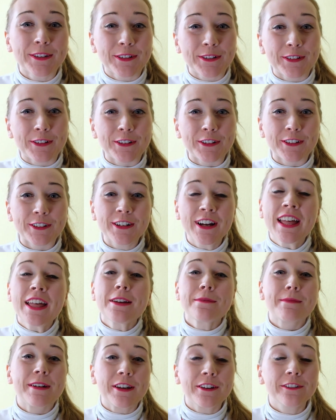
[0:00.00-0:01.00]
to
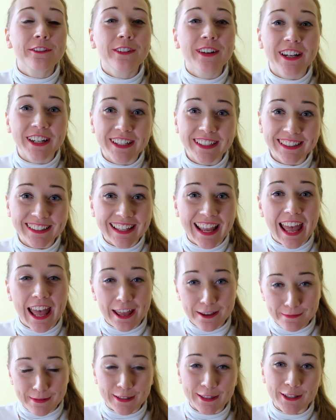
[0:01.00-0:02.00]
my third
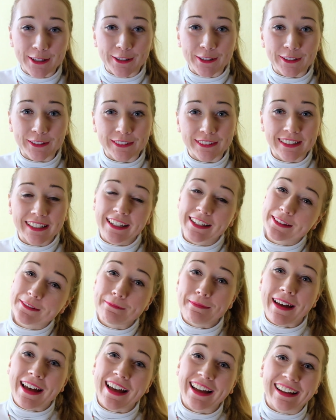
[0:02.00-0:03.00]
episode in
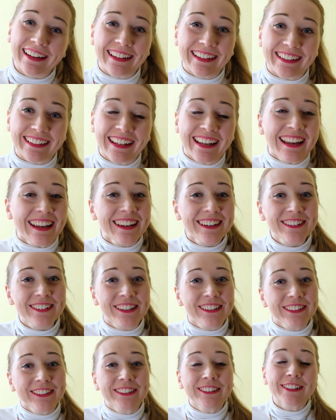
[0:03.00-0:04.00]
my
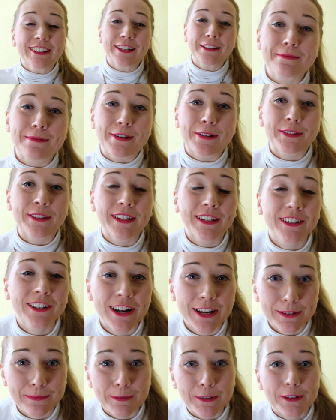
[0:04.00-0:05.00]
channel about the
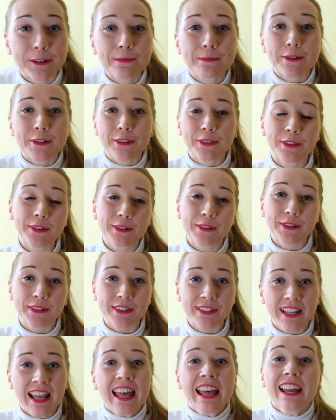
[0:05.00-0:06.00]
Erasmus
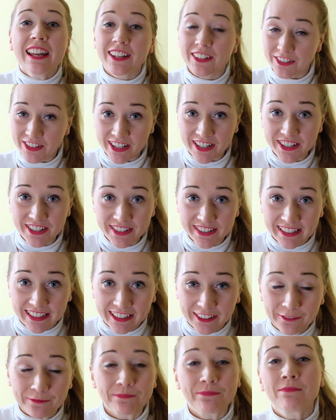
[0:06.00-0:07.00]
Mundus
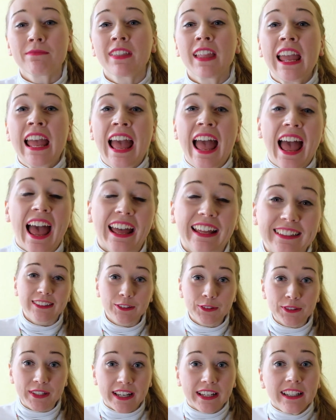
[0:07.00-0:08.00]
journey.
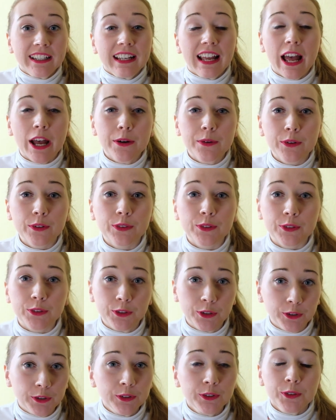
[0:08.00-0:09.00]
Today I want to
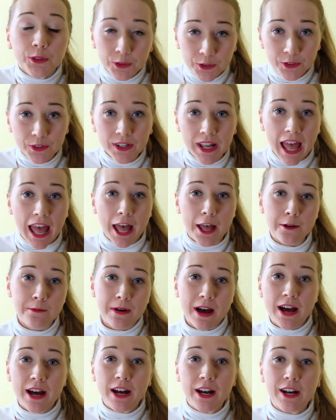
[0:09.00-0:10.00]
talk to you
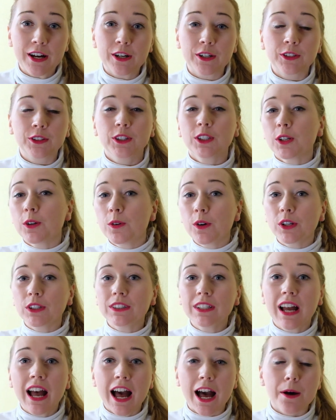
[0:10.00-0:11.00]
about what
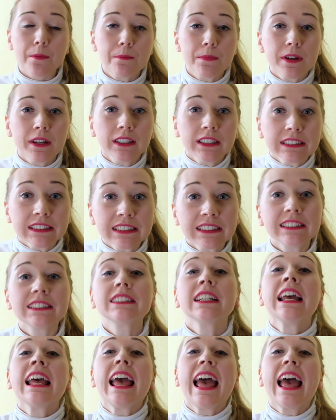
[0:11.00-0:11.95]
happened